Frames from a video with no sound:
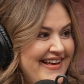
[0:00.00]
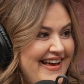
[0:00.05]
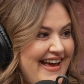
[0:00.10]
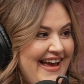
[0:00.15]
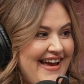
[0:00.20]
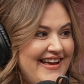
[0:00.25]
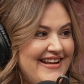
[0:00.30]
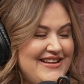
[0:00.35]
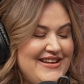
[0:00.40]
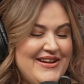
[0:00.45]

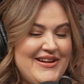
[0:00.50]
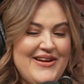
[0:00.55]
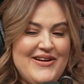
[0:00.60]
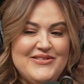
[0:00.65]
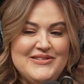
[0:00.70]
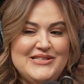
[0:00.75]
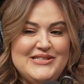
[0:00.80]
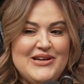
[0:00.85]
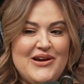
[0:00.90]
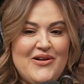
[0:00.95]
And
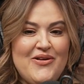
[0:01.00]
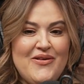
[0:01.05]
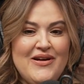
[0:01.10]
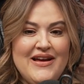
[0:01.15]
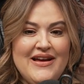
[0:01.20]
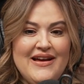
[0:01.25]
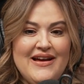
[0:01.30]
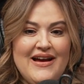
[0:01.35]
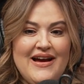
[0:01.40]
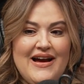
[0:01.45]
so
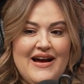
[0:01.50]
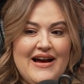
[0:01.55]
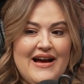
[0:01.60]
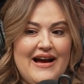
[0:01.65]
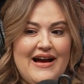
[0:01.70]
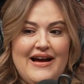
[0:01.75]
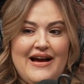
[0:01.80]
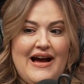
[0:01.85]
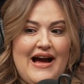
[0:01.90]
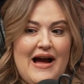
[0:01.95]

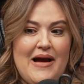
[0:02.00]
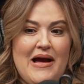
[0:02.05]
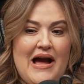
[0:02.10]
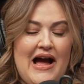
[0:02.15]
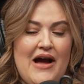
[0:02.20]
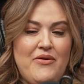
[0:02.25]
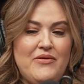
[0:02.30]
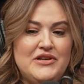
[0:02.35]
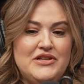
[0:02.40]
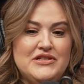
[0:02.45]

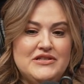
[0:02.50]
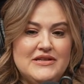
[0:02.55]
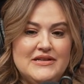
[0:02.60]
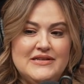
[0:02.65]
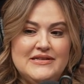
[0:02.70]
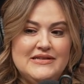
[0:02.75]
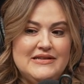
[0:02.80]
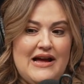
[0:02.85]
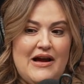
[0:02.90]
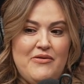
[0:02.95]
I
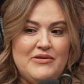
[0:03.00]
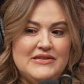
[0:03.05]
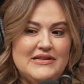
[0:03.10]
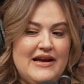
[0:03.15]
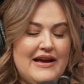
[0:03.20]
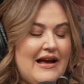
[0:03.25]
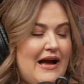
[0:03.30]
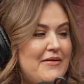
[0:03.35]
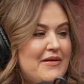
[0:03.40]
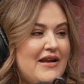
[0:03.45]
was
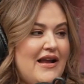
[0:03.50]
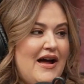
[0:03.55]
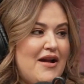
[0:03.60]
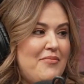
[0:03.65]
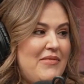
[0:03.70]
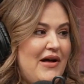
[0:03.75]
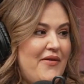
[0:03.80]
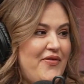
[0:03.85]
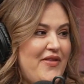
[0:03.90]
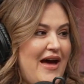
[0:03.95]
like, not
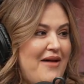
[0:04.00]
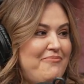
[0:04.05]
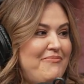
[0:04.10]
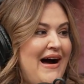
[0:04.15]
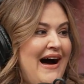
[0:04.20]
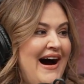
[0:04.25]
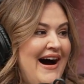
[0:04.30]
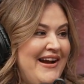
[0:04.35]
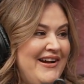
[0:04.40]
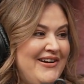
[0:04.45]
about that
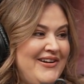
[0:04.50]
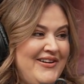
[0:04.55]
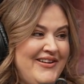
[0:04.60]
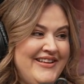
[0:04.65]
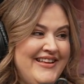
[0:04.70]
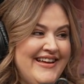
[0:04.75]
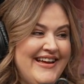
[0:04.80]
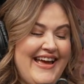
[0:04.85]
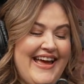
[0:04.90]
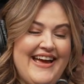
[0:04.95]
model.
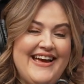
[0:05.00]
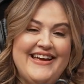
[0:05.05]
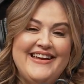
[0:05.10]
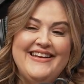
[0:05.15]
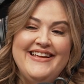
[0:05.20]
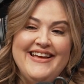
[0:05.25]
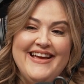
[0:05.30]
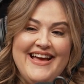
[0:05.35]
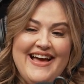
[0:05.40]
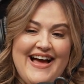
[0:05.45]

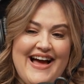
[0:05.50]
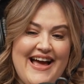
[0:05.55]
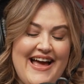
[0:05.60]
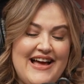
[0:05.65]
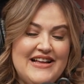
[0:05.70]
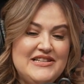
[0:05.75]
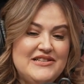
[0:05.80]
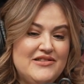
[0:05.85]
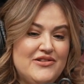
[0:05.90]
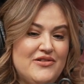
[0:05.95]
And I
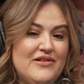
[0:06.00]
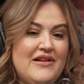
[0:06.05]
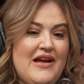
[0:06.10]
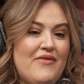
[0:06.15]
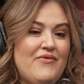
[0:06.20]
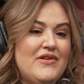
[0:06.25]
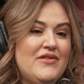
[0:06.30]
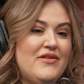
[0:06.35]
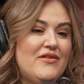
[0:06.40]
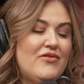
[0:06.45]
had to learn
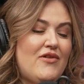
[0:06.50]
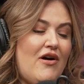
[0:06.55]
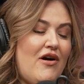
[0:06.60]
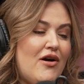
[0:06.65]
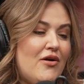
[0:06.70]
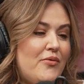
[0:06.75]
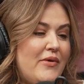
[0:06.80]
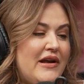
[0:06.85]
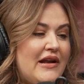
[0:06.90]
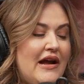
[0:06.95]
everything the
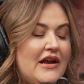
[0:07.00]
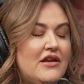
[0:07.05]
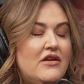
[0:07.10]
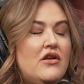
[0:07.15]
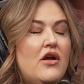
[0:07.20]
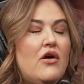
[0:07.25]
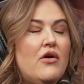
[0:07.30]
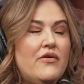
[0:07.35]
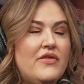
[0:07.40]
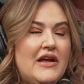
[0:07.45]
hard way. And I
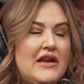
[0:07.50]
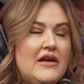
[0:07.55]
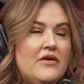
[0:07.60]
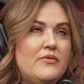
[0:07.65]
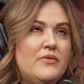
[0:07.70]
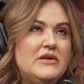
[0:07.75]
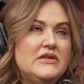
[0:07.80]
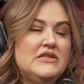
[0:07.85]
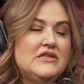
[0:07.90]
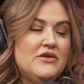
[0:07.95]
know that
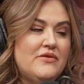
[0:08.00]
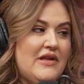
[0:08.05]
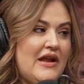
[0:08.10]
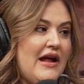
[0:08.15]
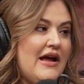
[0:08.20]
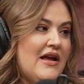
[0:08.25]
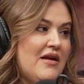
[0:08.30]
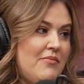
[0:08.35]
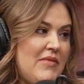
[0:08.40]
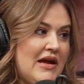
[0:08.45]
it was so that
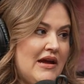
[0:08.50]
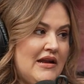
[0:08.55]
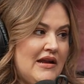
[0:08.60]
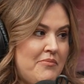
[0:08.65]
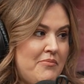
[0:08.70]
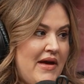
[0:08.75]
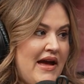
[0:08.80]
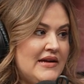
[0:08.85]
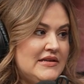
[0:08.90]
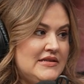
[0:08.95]
I can make an
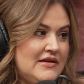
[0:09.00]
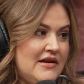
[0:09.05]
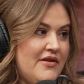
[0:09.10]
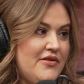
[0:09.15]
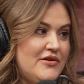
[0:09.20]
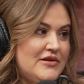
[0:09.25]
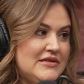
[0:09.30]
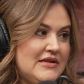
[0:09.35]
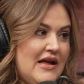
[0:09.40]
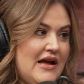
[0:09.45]
impact in
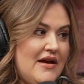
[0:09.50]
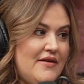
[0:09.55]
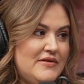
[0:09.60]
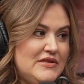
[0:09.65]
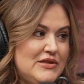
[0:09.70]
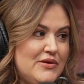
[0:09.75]
others' lives.